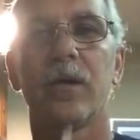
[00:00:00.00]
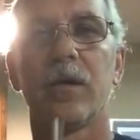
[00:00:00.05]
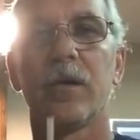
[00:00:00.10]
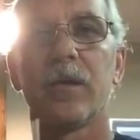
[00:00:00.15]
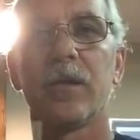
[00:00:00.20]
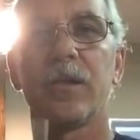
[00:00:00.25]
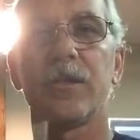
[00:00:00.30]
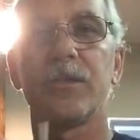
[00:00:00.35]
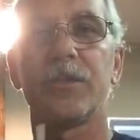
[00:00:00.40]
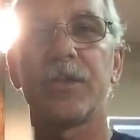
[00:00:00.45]

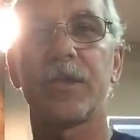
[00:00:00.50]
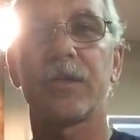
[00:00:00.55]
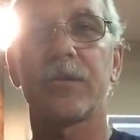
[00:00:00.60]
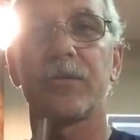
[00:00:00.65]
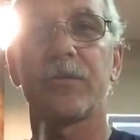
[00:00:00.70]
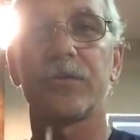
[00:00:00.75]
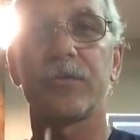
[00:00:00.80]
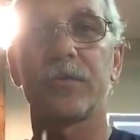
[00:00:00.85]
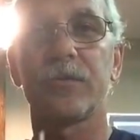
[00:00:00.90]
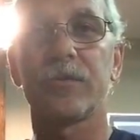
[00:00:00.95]
an
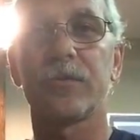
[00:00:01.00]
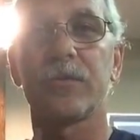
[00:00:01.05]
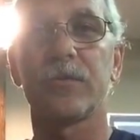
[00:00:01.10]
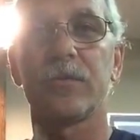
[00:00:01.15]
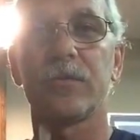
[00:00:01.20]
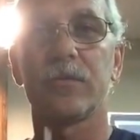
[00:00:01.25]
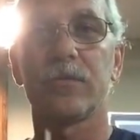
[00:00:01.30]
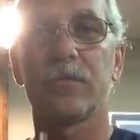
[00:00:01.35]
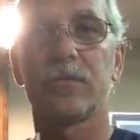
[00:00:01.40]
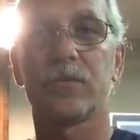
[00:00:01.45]
injector
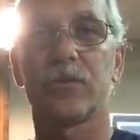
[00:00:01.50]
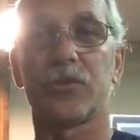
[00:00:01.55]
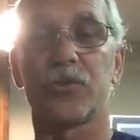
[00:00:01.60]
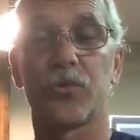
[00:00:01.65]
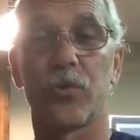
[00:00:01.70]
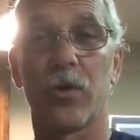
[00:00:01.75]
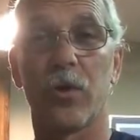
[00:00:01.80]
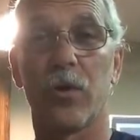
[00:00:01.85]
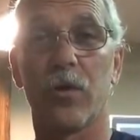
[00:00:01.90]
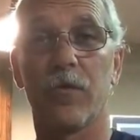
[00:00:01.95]

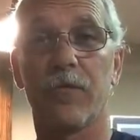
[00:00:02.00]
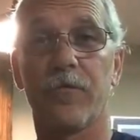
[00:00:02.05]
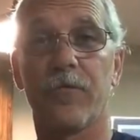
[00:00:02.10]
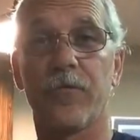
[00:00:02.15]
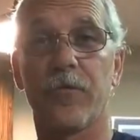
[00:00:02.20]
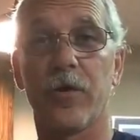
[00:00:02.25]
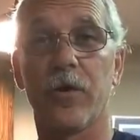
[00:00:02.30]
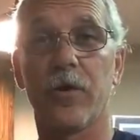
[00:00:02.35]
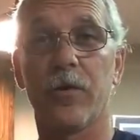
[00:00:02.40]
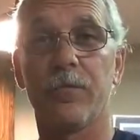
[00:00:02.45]
straw
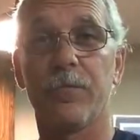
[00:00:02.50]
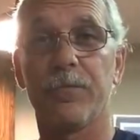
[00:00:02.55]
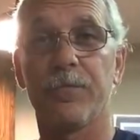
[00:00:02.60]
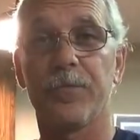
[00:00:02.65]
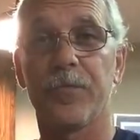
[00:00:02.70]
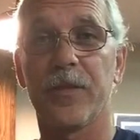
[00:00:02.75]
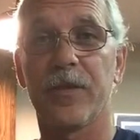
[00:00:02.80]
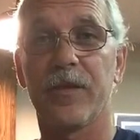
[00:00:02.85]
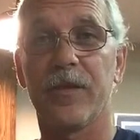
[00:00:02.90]
from